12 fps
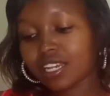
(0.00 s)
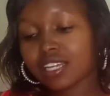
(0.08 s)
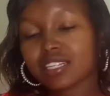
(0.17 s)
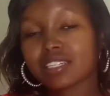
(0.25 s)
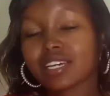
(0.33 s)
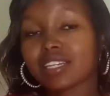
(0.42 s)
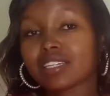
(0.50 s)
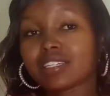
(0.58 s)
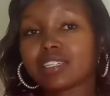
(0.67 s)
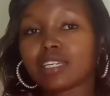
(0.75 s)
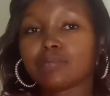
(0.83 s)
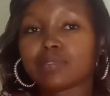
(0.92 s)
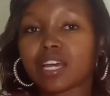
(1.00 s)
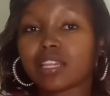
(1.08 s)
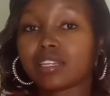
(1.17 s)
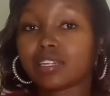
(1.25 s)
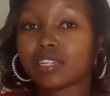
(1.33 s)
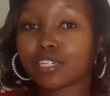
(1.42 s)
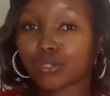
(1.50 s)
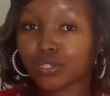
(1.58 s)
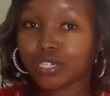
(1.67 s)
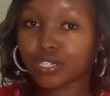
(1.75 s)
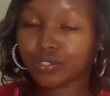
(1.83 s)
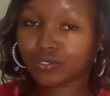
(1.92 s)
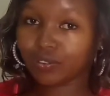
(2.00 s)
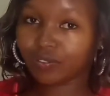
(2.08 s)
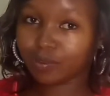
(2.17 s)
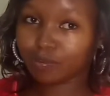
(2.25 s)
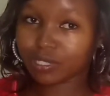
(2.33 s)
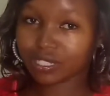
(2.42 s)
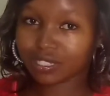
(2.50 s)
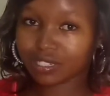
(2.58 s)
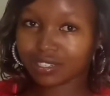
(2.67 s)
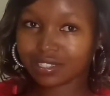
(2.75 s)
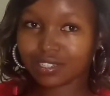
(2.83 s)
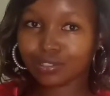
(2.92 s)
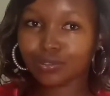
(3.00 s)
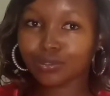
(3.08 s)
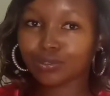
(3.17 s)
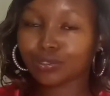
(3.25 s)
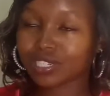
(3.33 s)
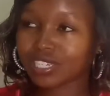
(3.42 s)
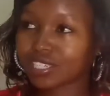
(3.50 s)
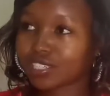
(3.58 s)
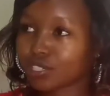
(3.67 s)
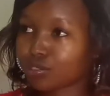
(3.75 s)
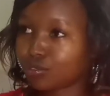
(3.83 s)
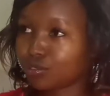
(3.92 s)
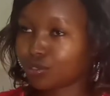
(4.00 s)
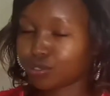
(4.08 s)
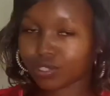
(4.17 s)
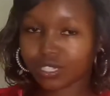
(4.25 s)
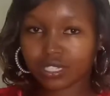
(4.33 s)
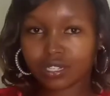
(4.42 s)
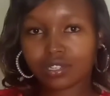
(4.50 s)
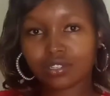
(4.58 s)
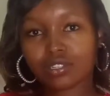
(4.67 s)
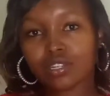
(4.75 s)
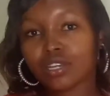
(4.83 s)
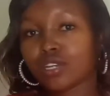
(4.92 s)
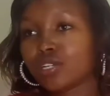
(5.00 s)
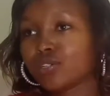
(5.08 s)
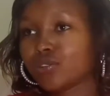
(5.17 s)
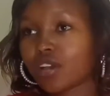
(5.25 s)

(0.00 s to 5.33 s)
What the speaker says: These are the steps and the day-to-days of a business. You really need to do your research, to